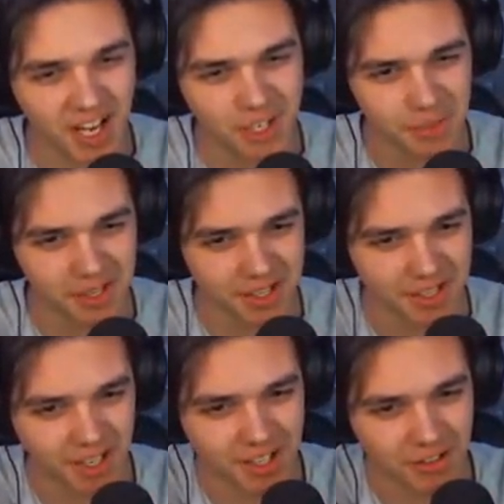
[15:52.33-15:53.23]

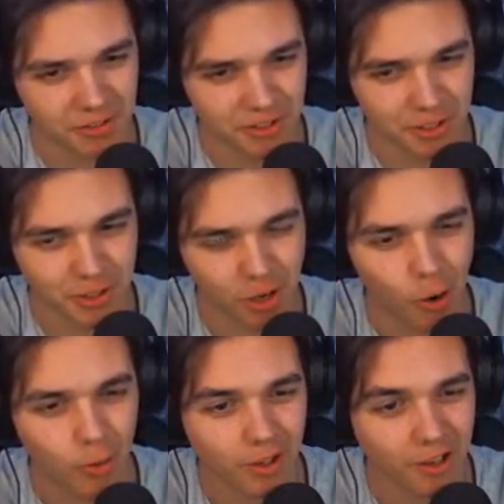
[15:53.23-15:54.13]
enemy in the
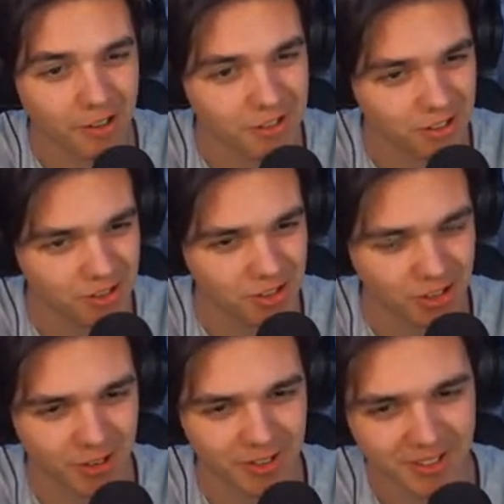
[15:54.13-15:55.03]

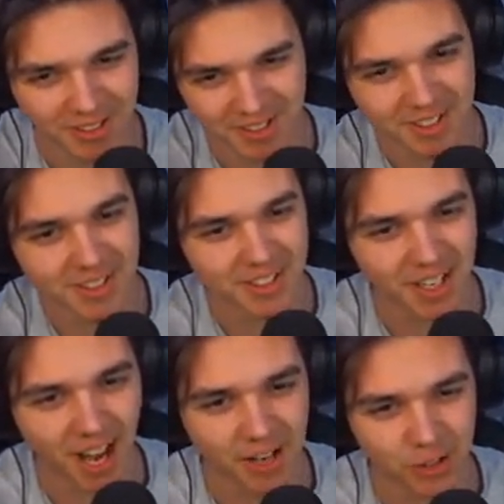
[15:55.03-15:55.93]
coconuts.
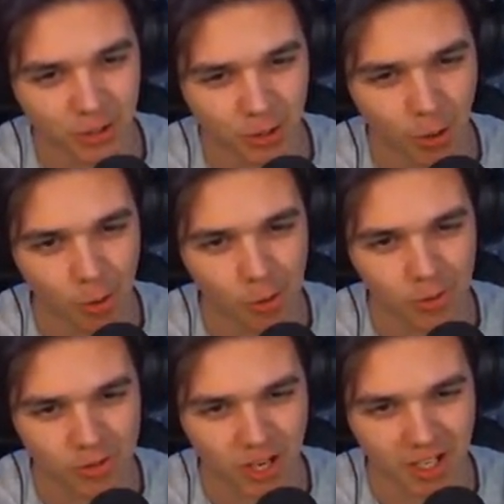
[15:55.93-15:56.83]
And no
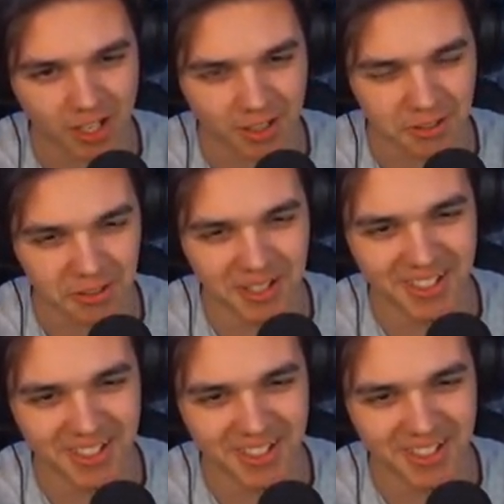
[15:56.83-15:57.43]
saying.